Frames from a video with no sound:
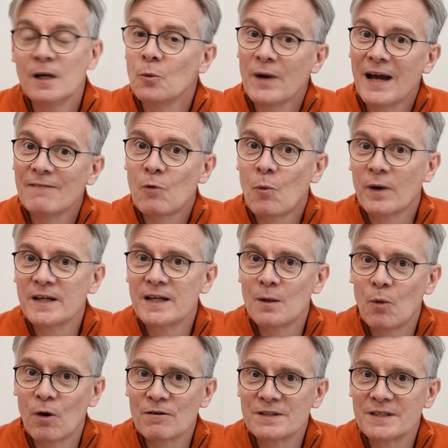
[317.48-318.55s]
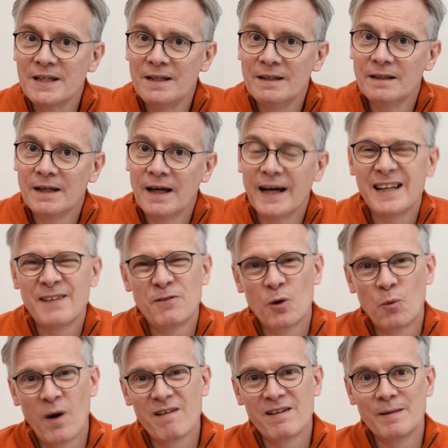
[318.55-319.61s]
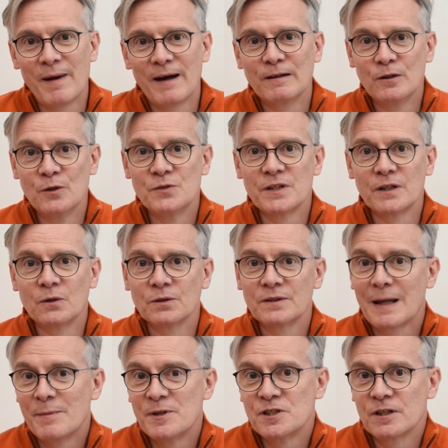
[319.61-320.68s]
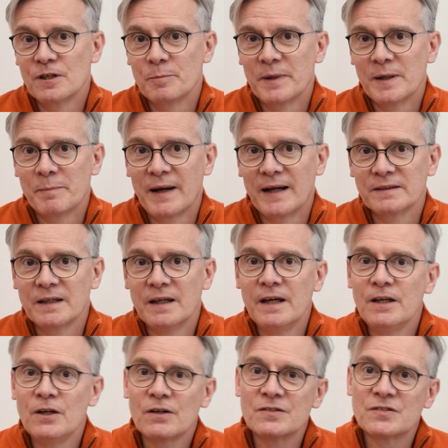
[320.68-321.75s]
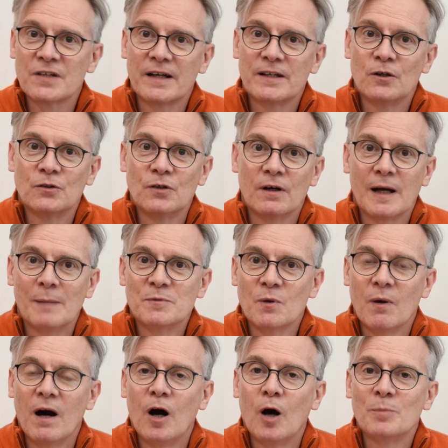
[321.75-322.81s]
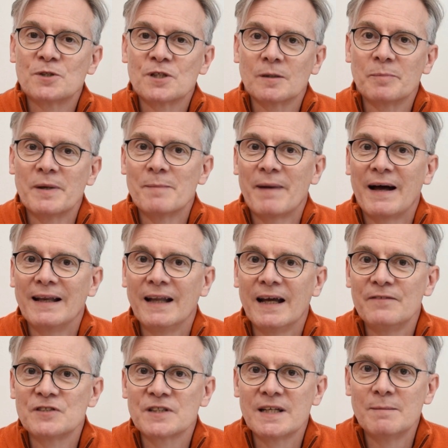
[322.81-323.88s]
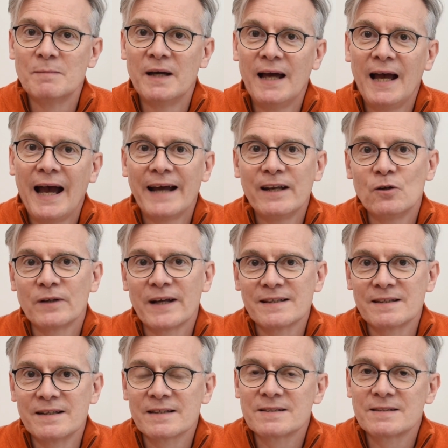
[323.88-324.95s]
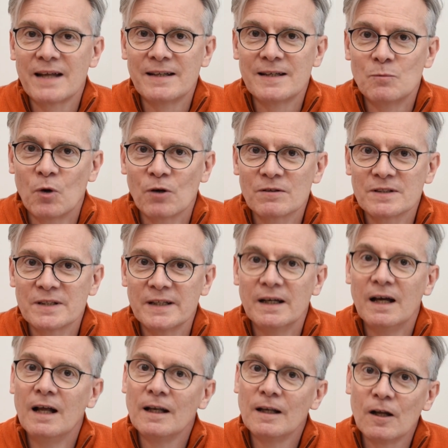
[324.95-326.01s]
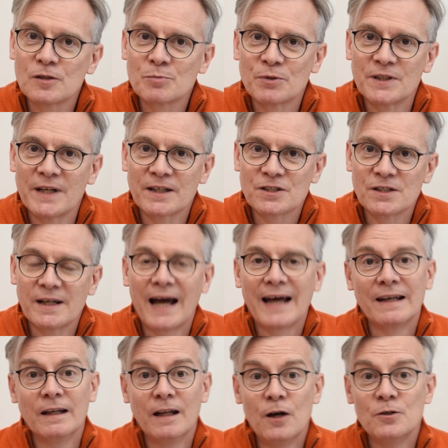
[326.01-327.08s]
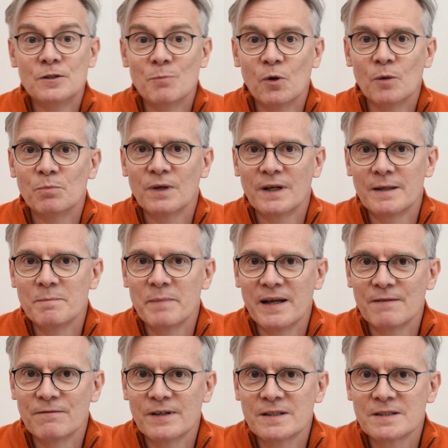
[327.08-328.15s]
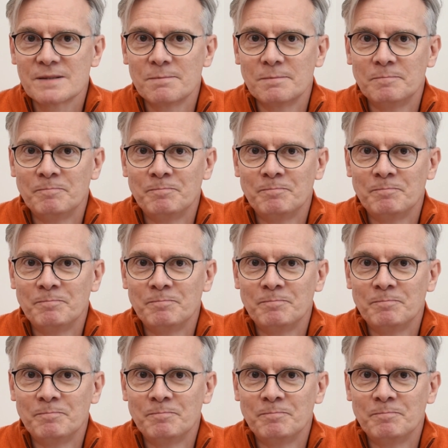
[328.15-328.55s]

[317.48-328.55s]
We have a 1-year warranty, and if you're worried about losing or damaging your PitPat, you can sign your dog up to our optional PitPat Life scheme, and you'll get an extended warranty, loss protection, and loads more brilliant benefits.